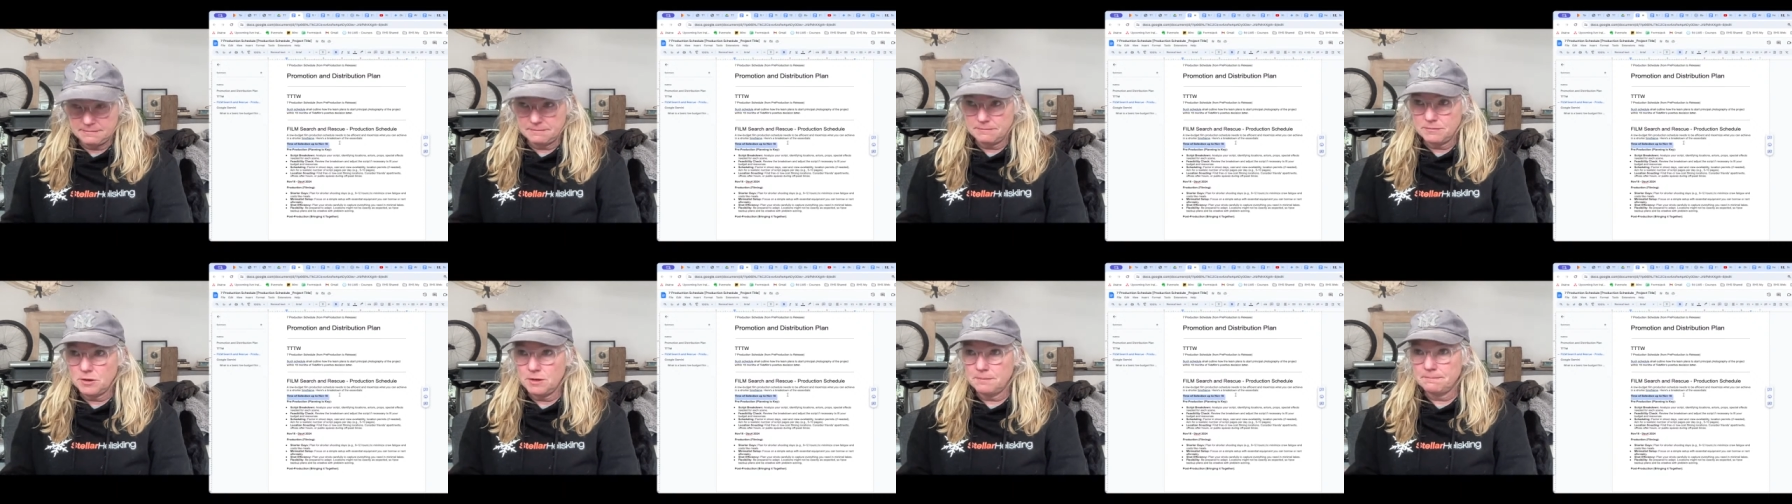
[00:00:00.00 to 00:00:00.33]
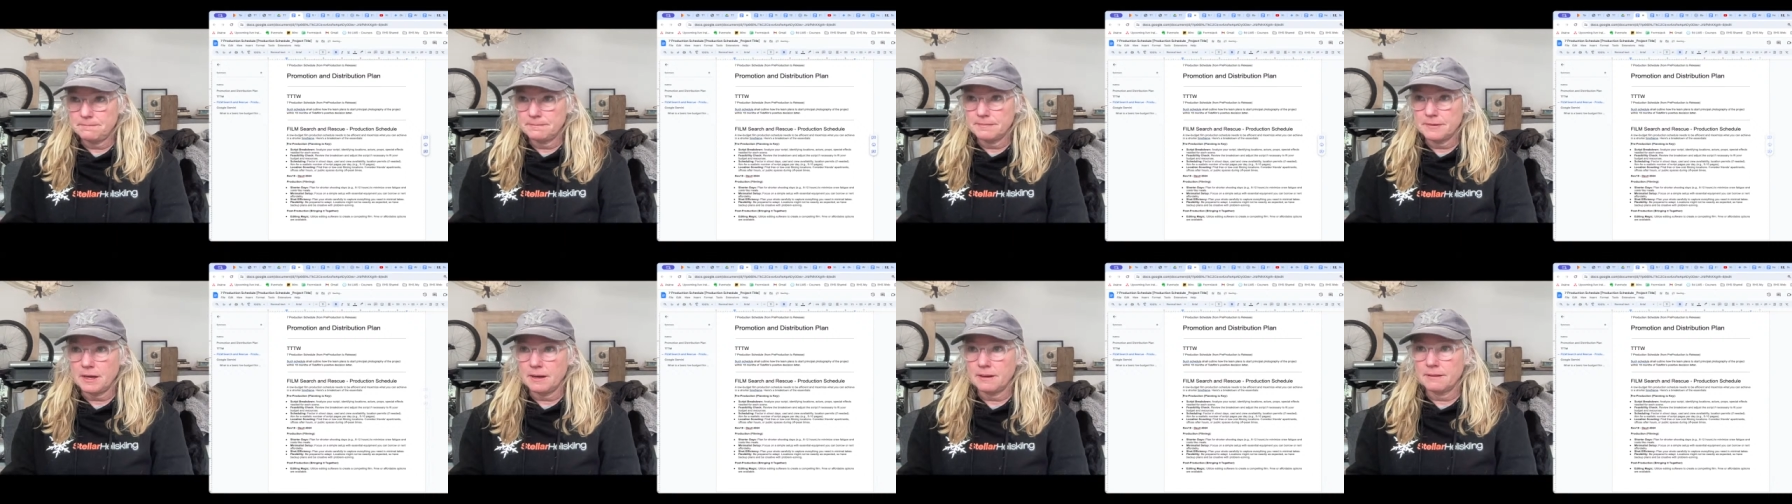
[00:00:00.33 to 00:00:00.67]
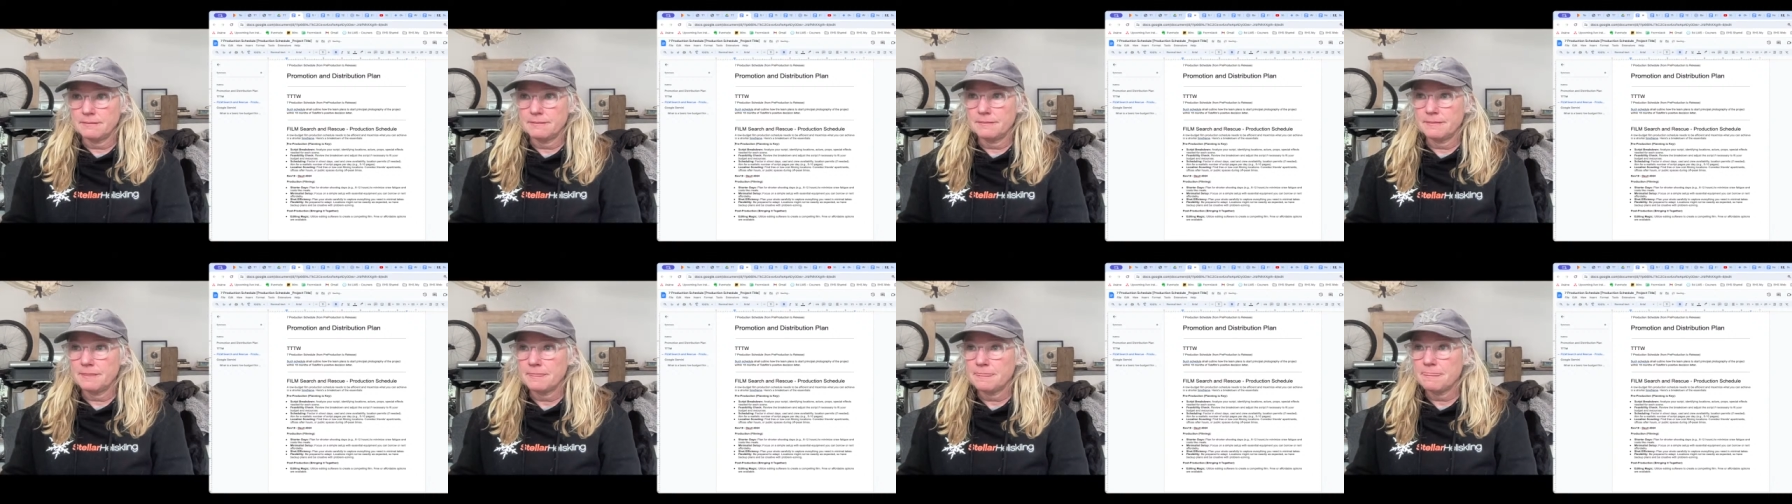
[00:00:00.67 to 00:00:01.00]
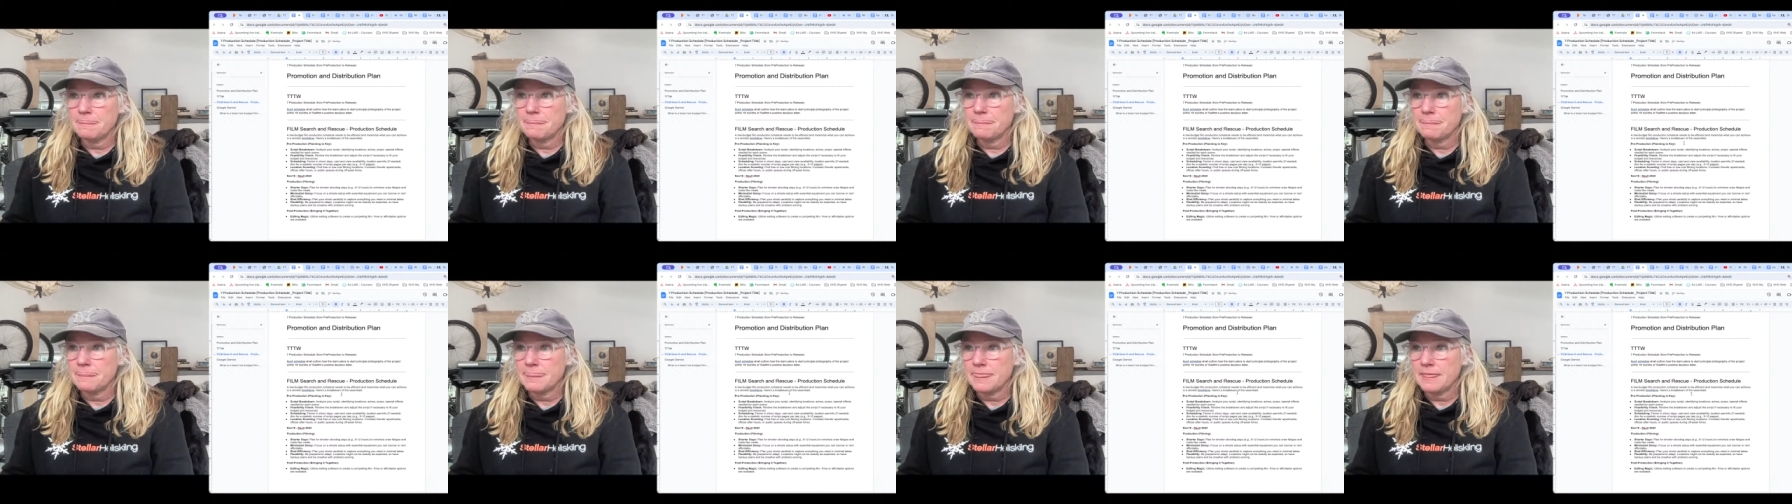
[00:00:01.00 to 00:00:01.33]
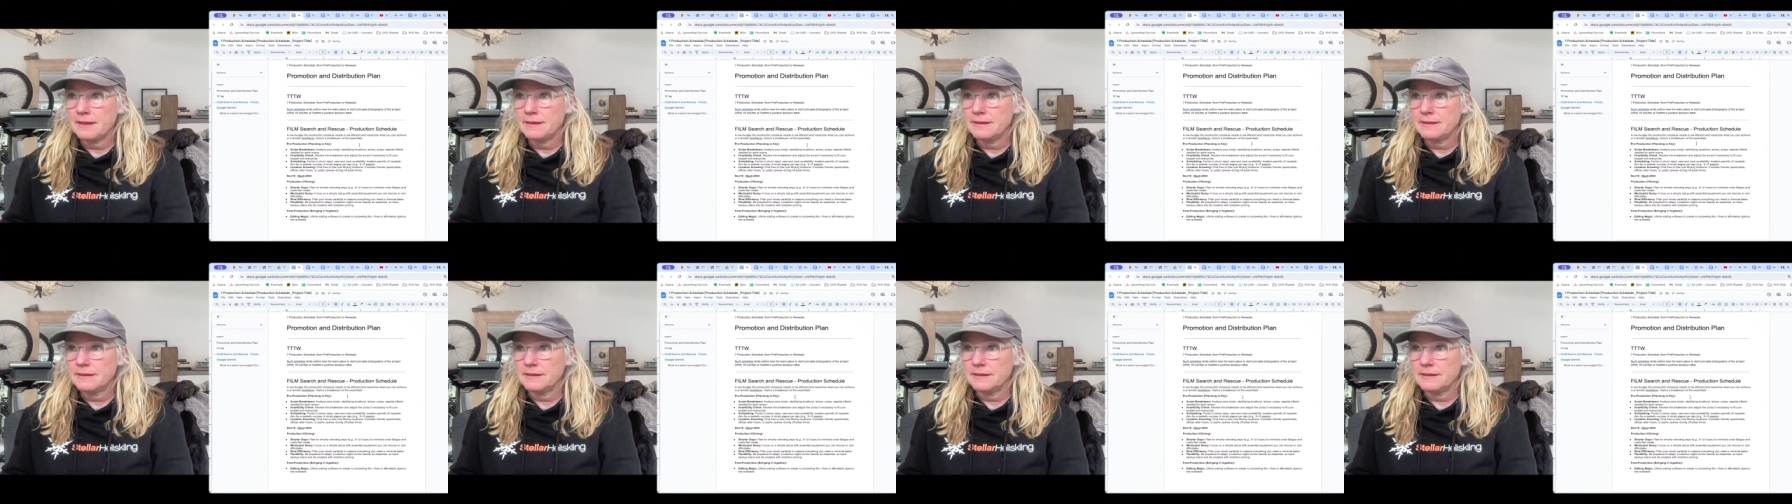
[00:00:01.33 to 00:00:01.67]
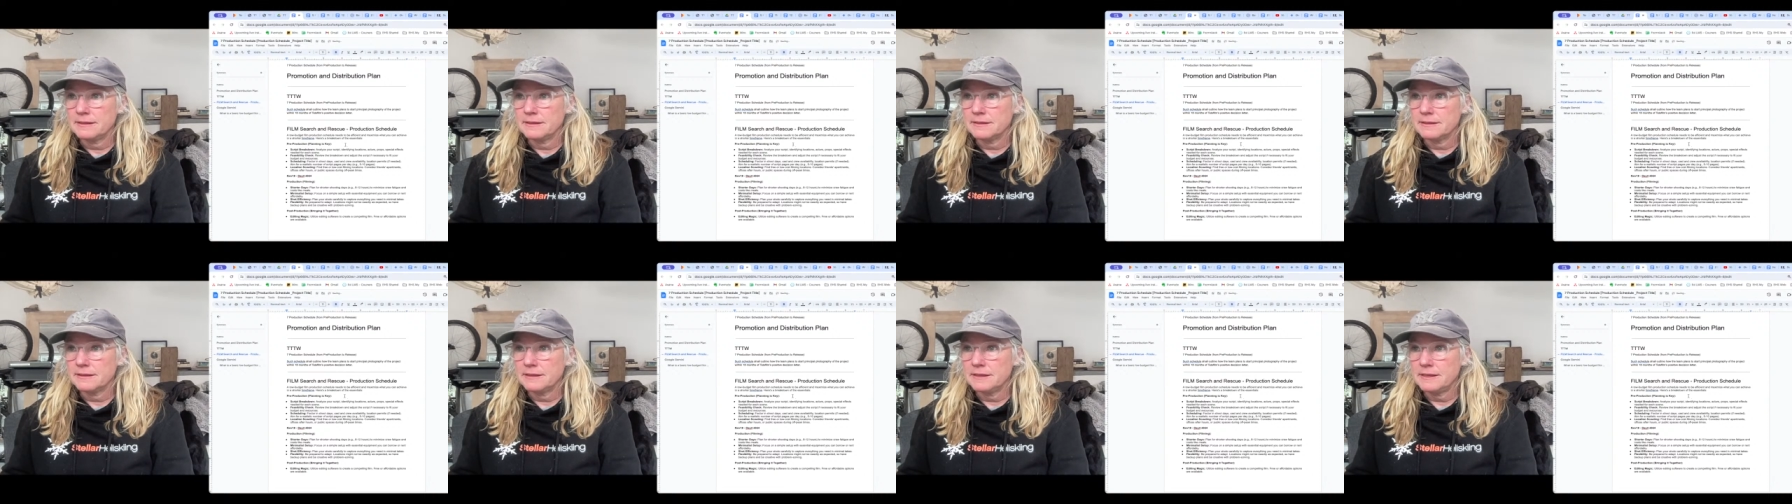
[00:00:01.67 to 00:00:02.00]
boop
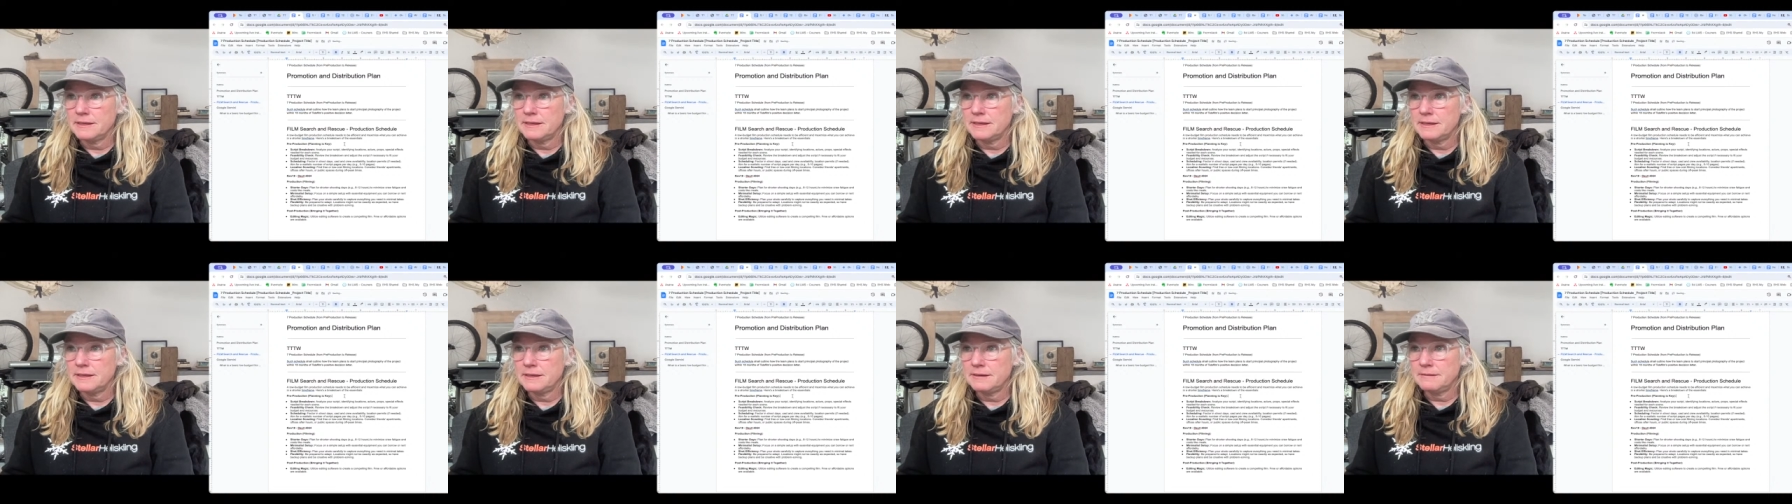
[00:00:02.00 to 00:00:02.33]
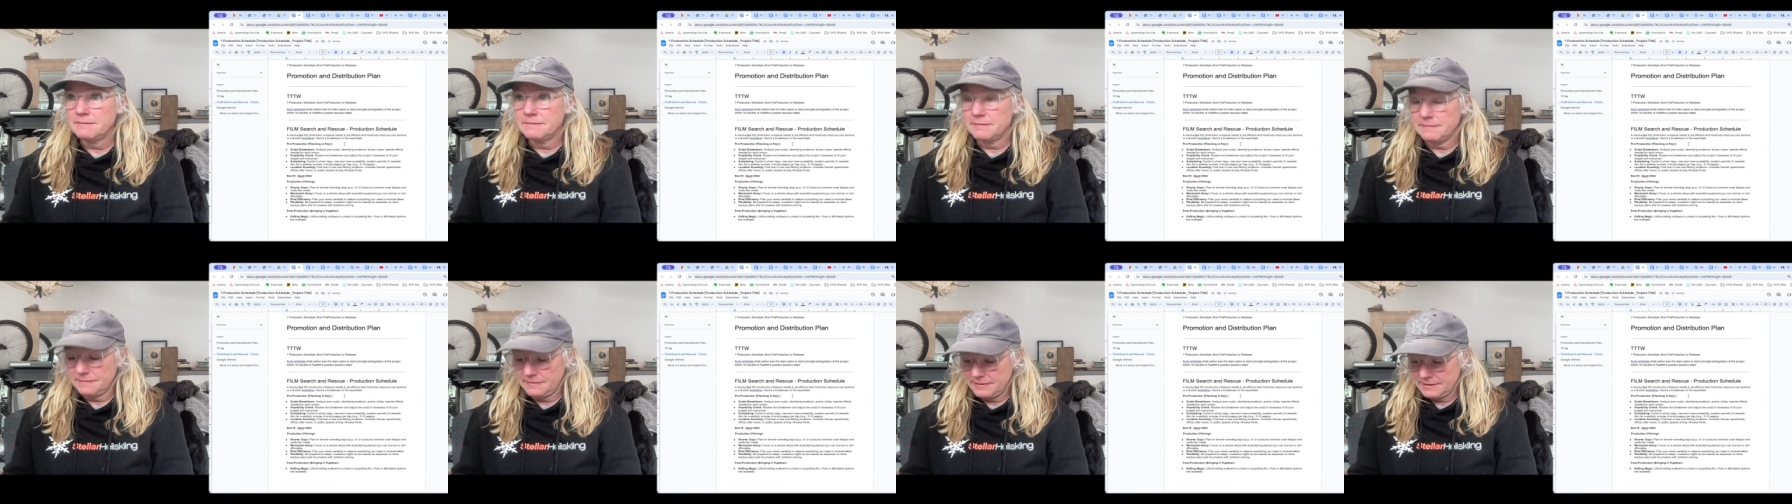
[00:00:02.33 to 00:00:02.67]
is key.